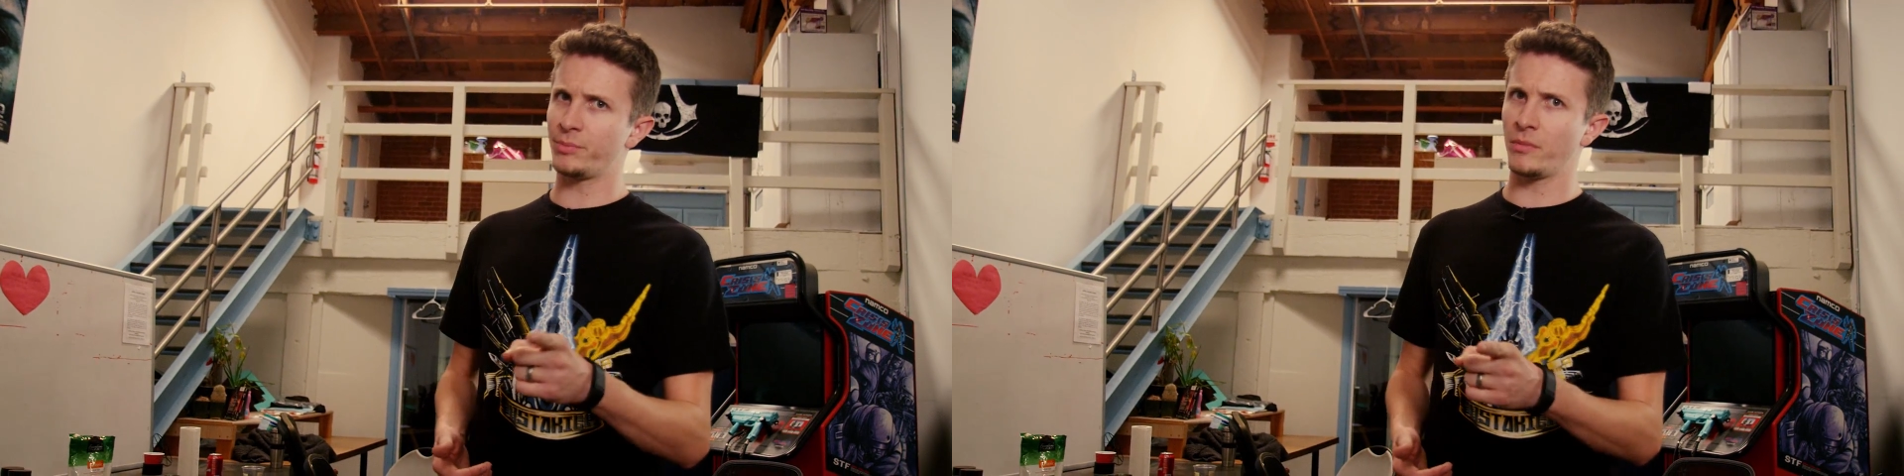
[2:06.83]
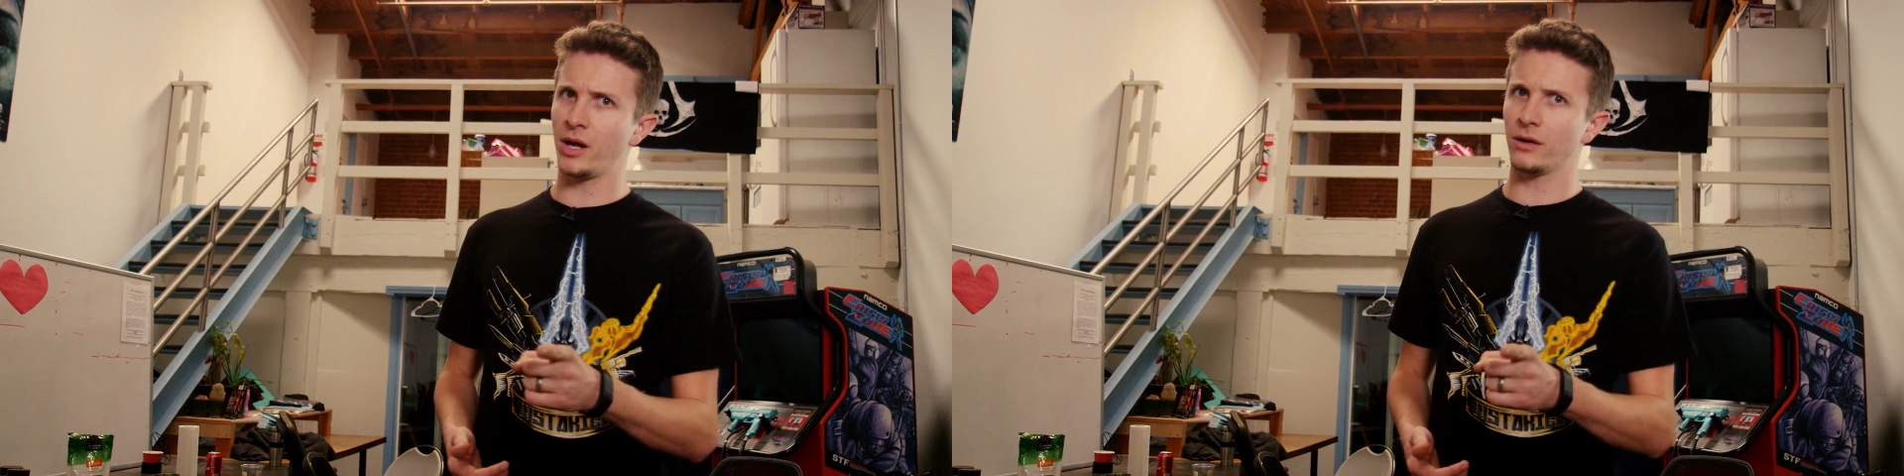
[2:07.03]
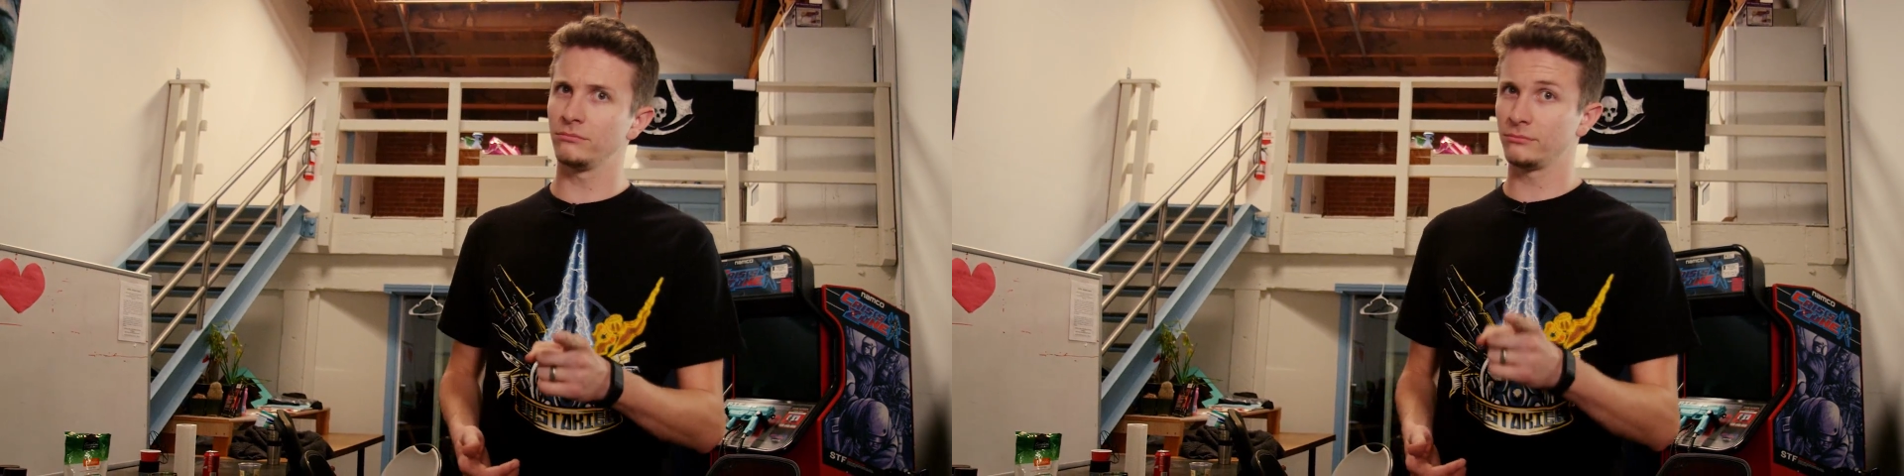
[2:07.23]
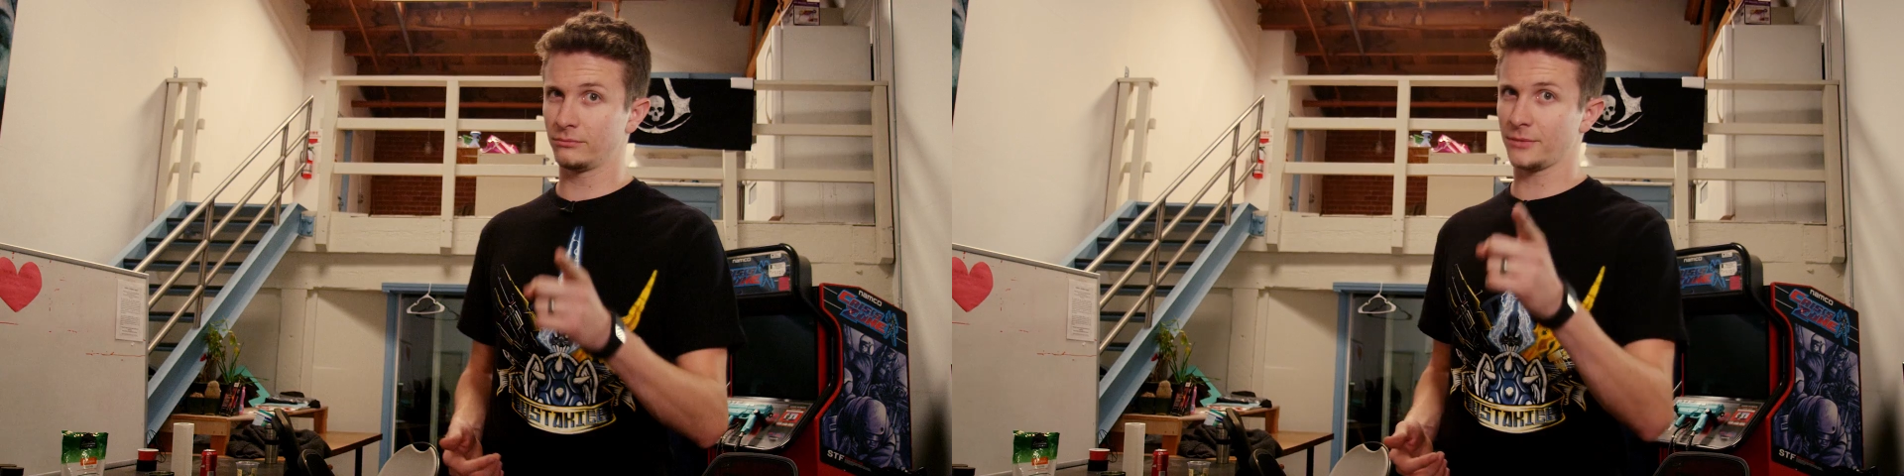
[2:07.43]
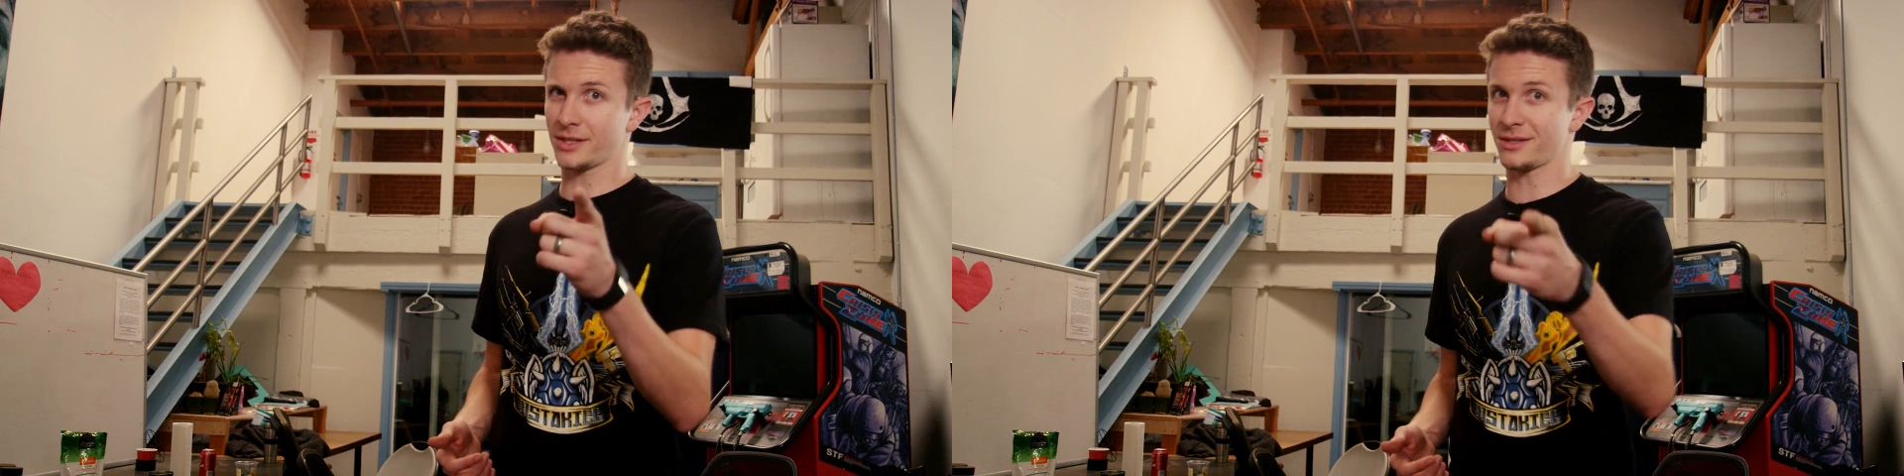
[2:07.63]
Premiere
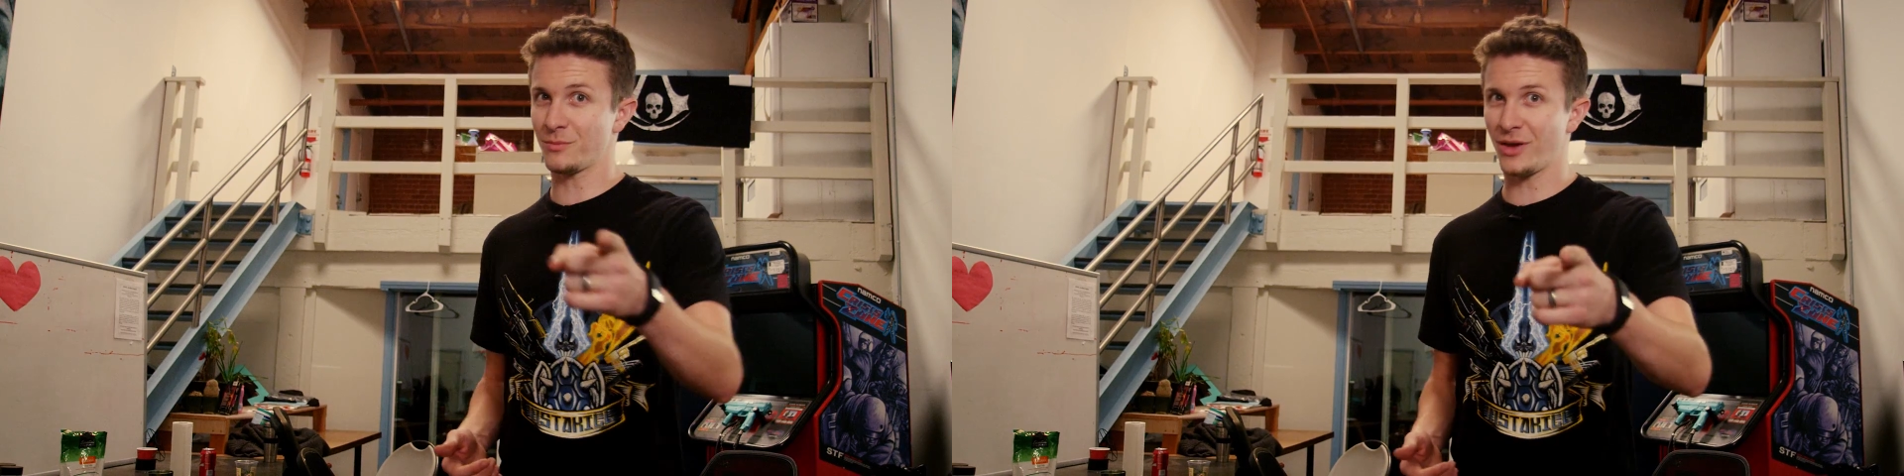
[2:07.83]
because it's the